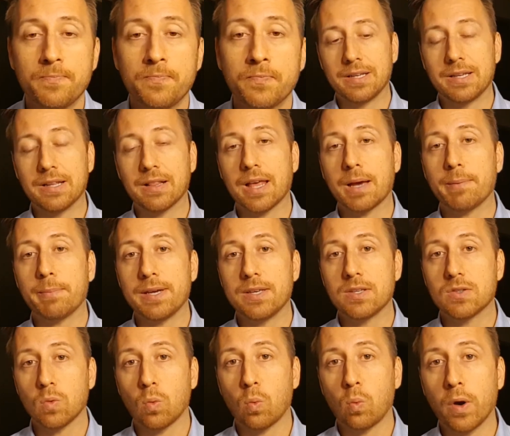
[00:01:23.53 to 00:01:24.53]
the dilemma
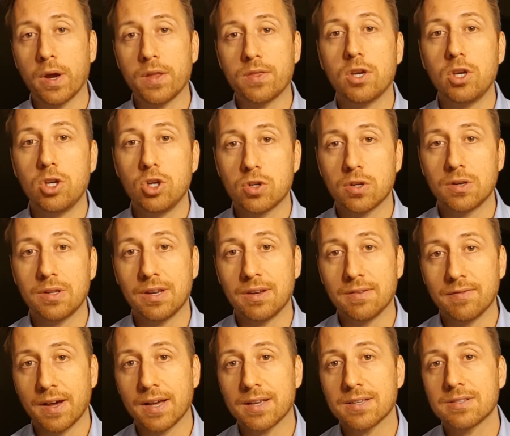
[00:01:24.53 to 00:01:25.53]
is whether you should
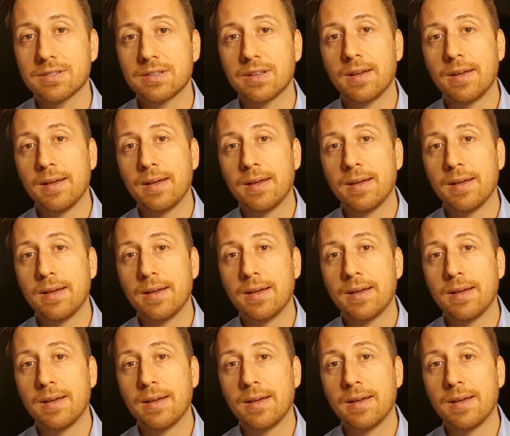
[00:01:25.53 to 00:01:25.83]
invest